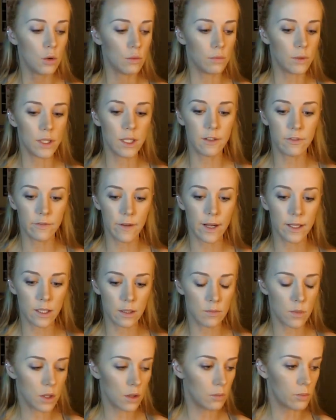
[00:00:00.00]
really
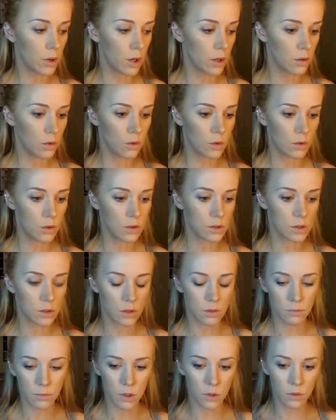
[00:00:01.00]
finely milled particles
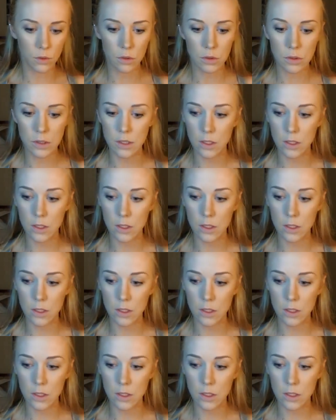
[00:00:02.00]
or minerals,